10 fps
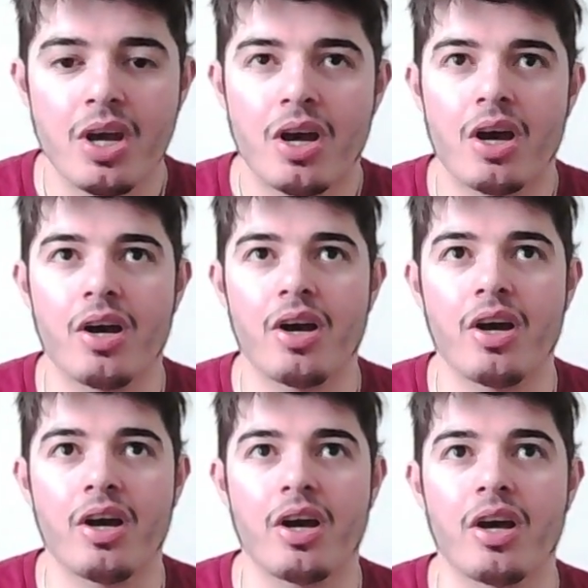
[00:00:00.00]

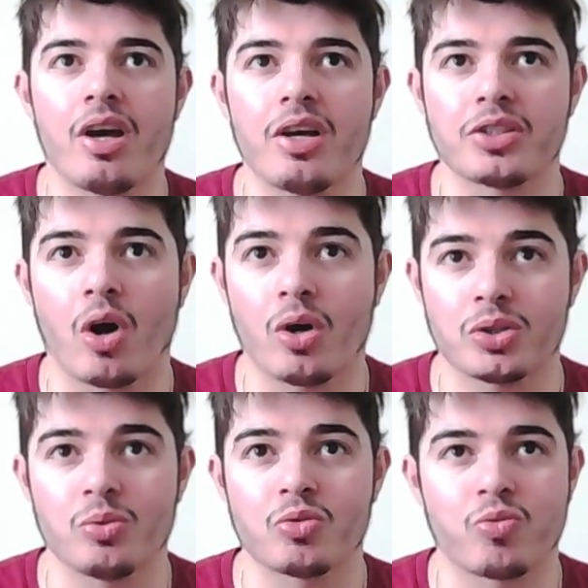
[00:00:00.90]

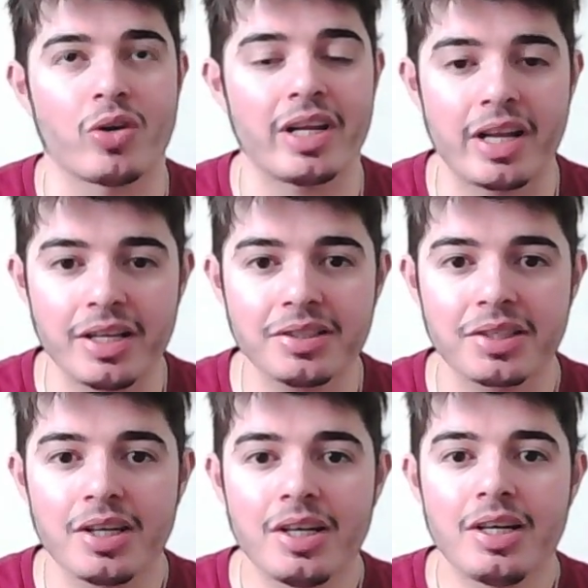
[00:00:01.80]
Arsenal's running is,
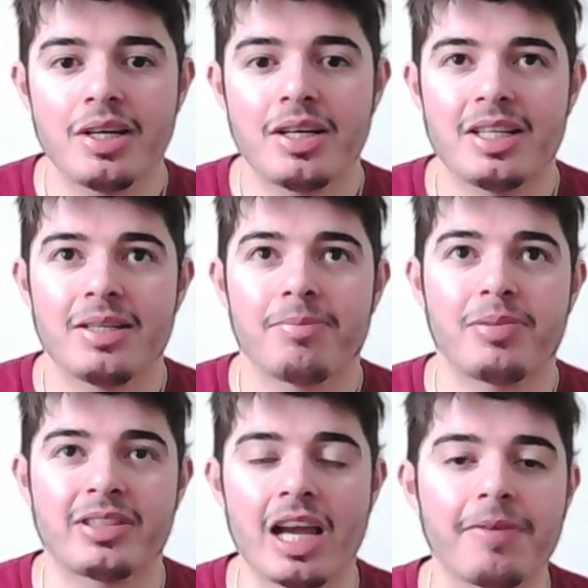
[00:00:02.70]

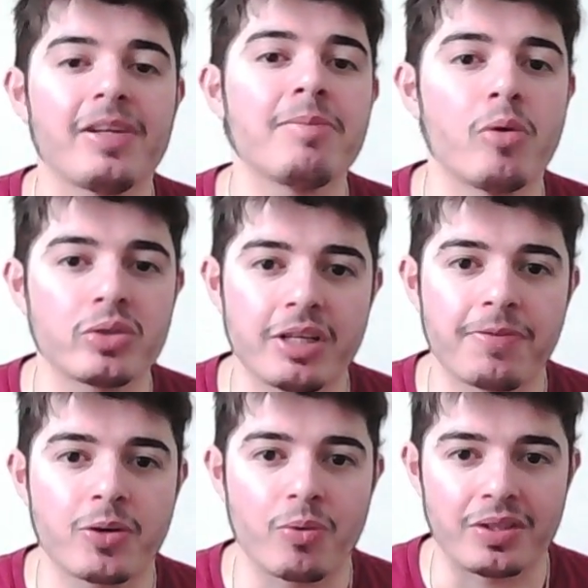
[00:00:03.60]
but definitely more
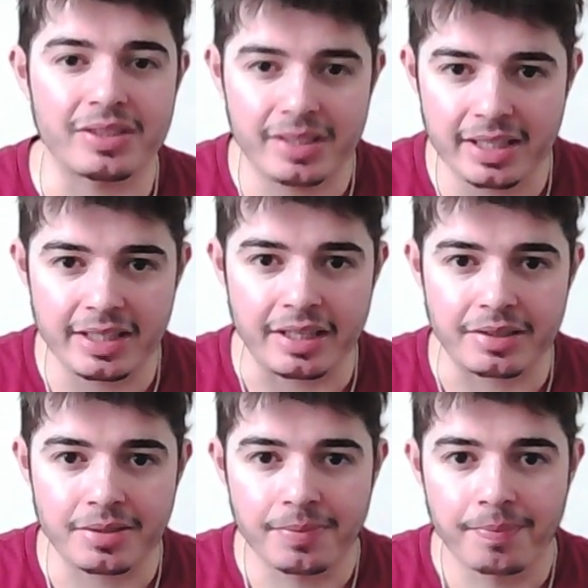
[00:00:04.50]
difficult than
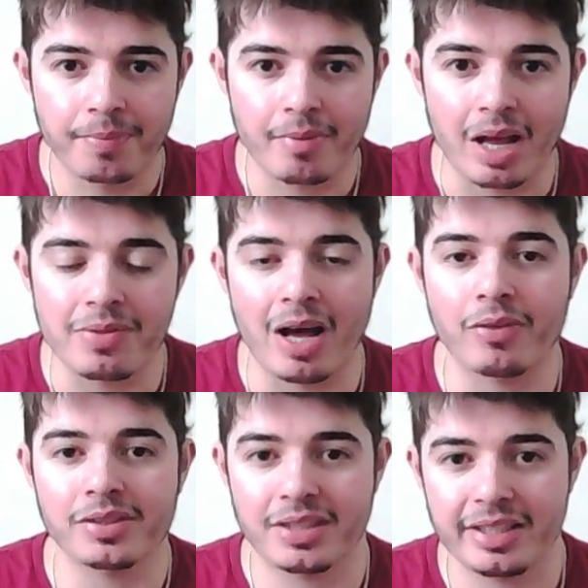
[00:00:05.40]
City's. And now
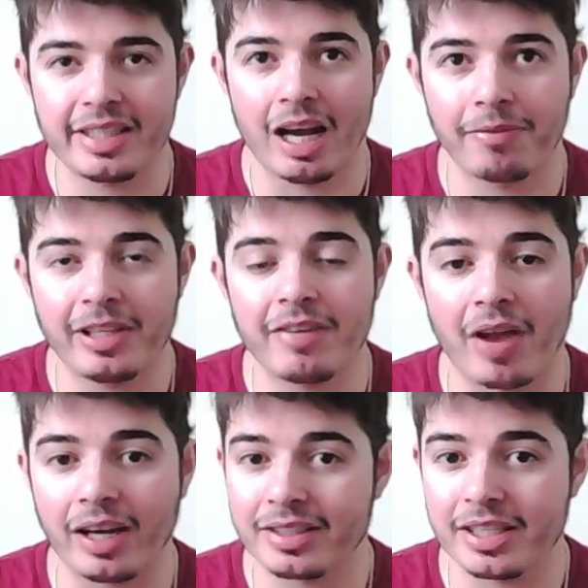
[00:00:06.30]
that City have the
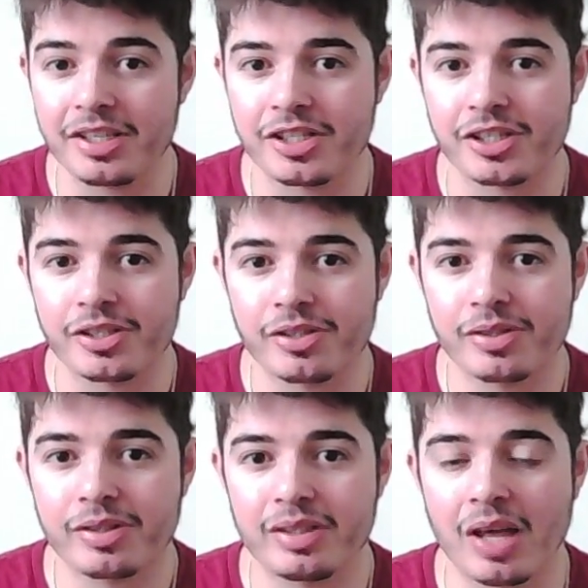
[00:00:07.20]
advantage,
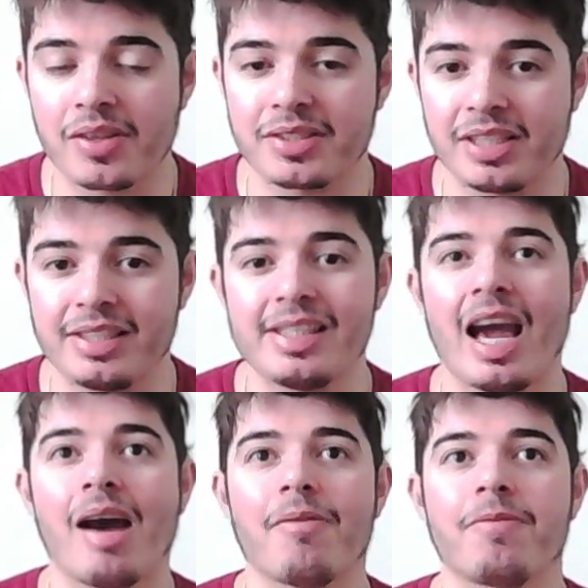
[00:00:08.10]
now that City
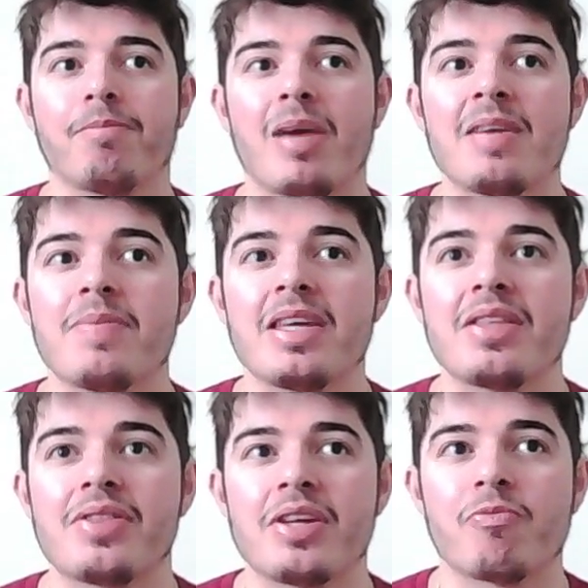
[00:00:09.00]
have maybe
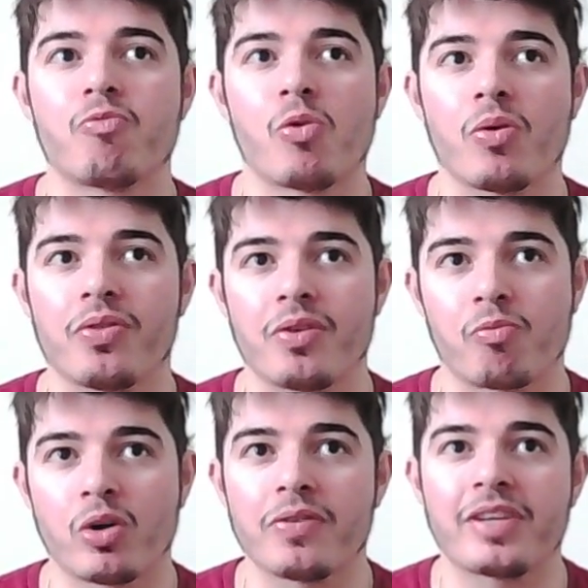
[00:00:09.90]
the
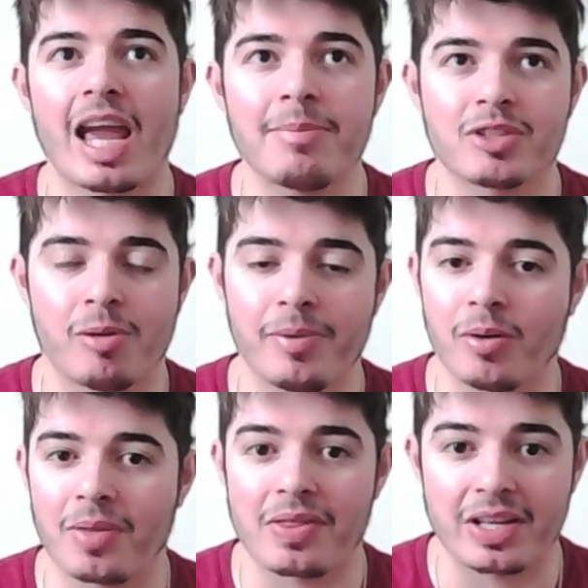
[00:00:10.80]
run of games coming up
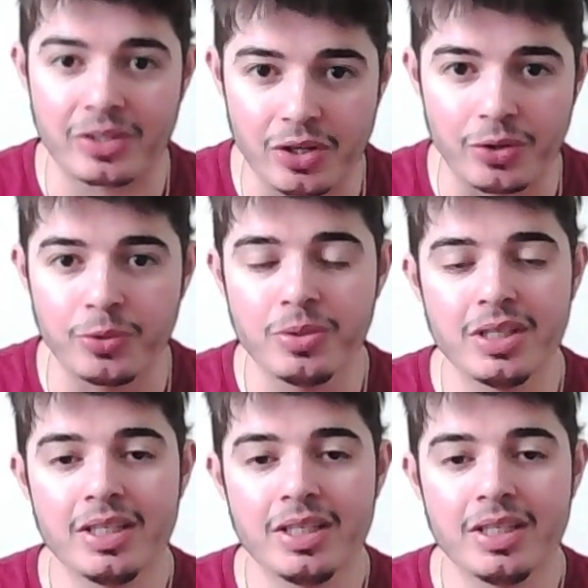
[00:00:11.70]
that they do,